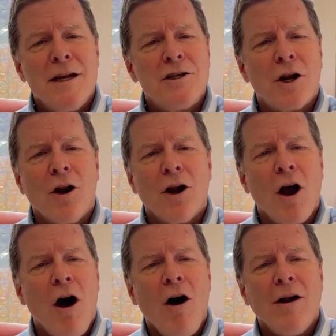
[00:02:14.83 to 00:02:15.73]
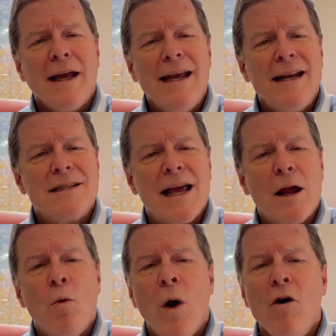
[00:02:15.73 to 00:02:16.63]
into Kirk Hall, it is
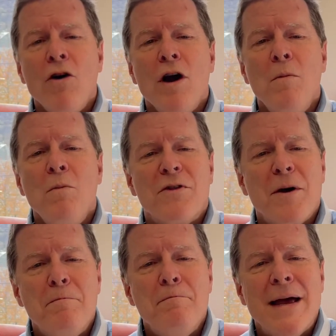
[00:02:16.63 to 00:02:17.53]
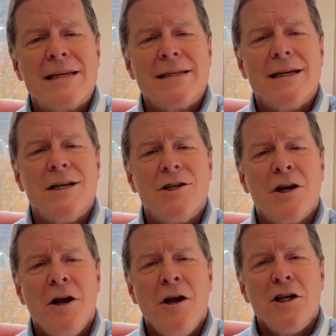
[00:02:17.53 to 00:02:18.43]
a welcome with a
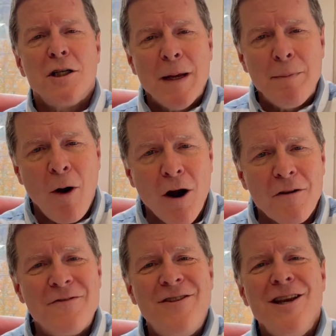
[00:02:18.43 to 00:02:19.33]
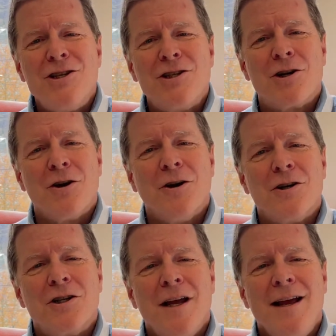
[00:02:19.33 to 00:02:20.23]
message. To be part of this
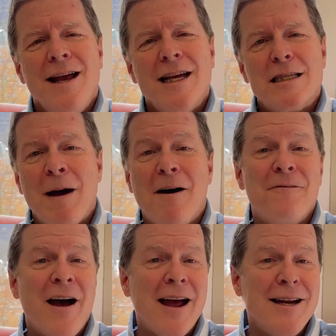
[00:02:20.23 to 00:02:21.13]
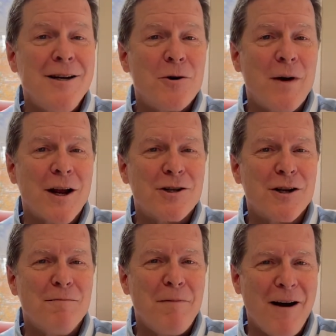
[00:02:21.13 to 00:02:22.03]
church is about finding
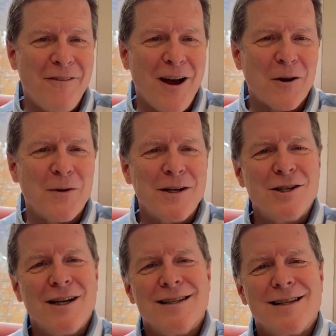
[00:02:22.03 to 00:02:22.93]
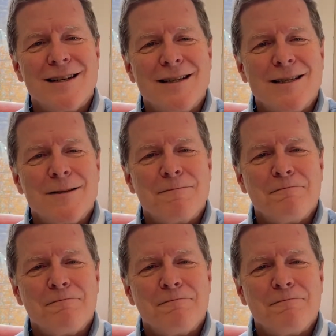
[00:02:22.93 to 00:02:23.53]
direction by following Jesus.